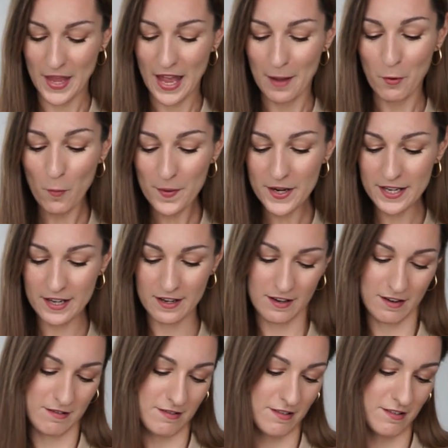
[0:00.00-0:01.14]
I'm
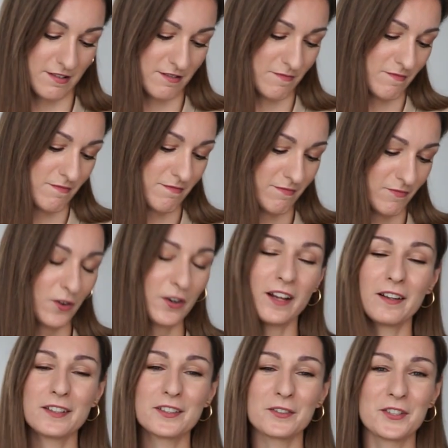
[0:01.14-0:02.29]
opening, okay,
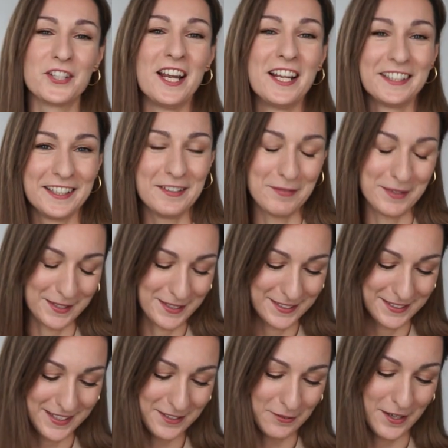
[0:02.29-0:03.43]
not so gently,
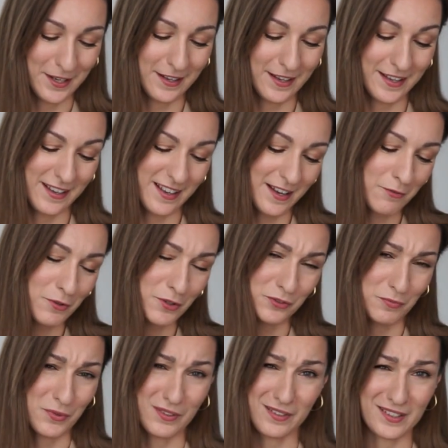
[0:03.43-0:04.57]
because anyway, I won't
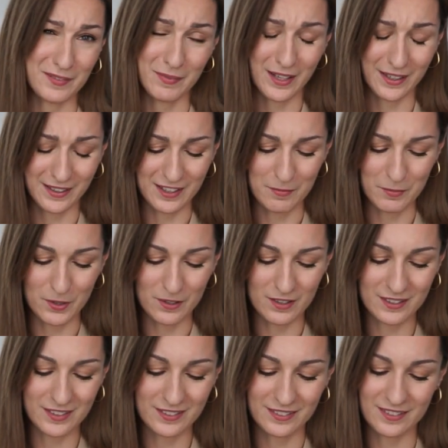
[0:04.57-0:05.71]
put this back in a
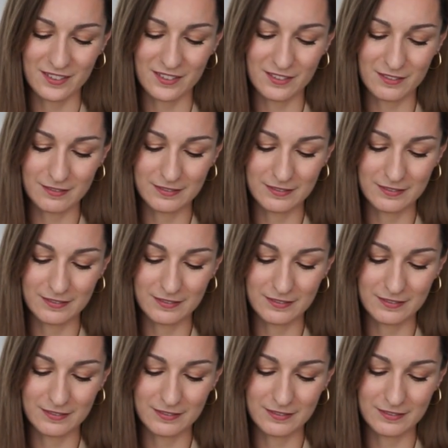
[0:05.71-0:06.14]
box, you know.